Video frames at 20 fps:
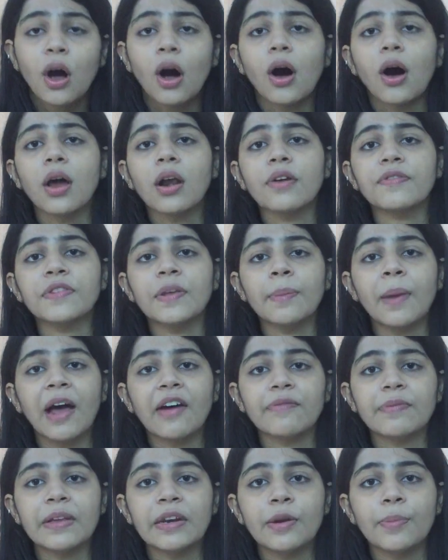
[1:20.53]
All of them
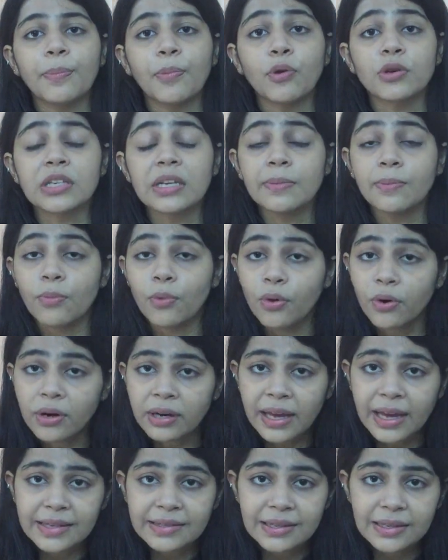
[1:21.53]
have been reporting more
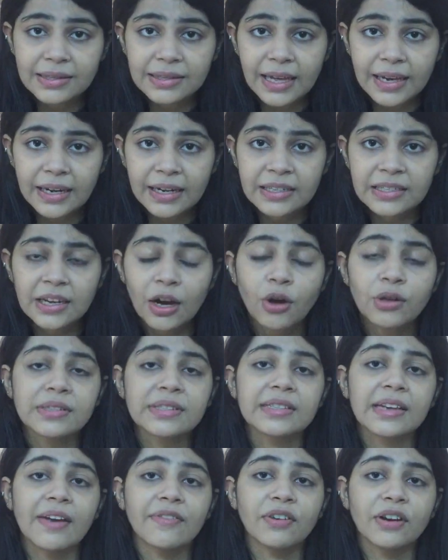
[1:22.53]
cases than India on
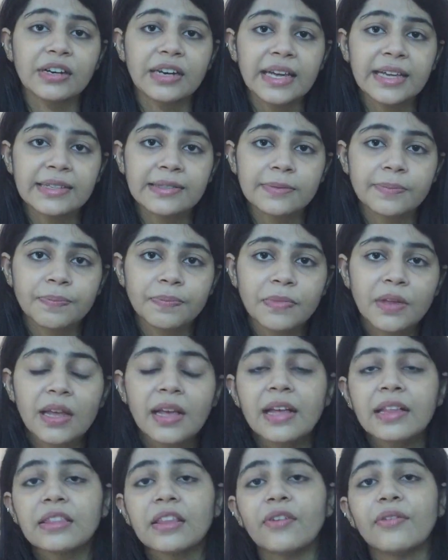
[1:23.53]
several days.
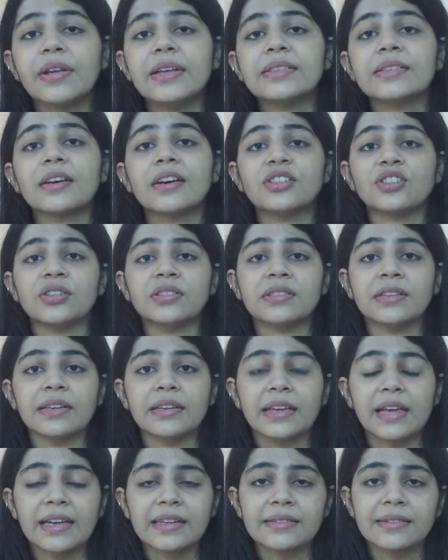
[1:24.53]
The resurgence in
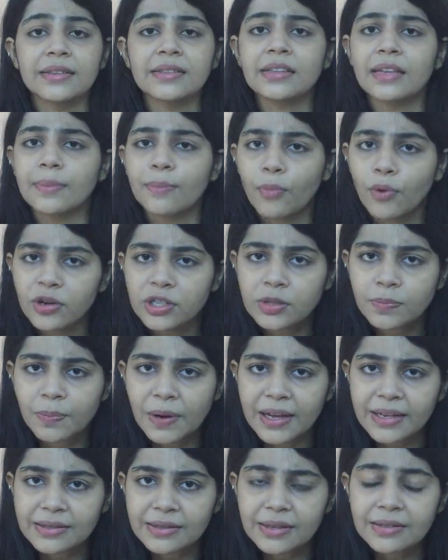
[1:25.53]
cases in most
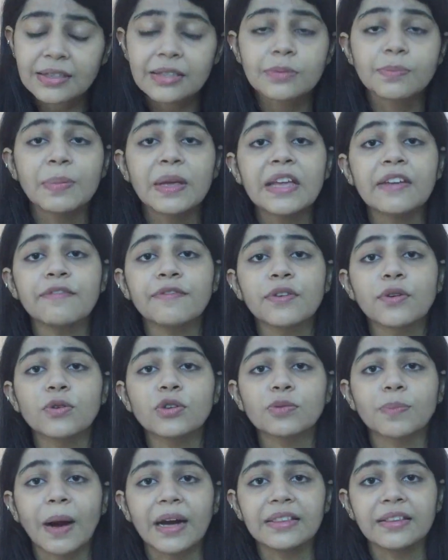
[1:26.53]
places is being
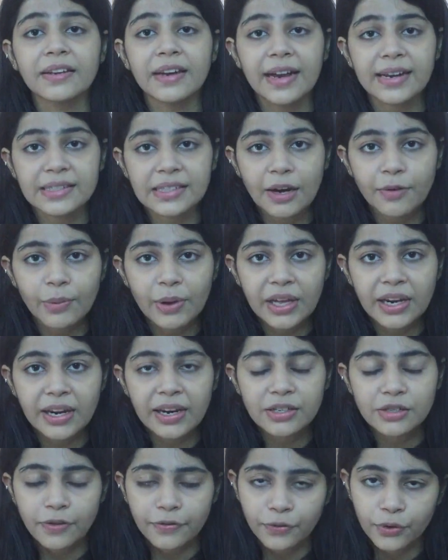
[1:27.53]
fueled by the Delta
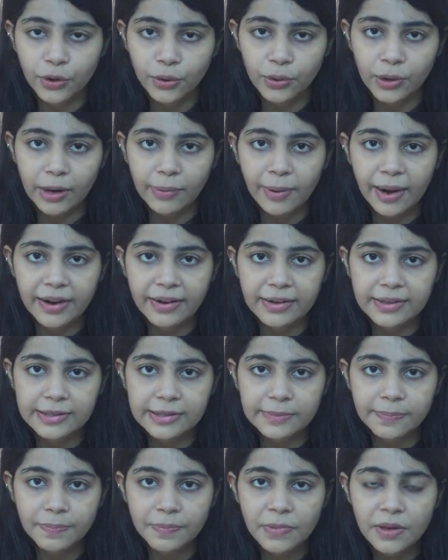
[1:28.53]
variant of coronavirus.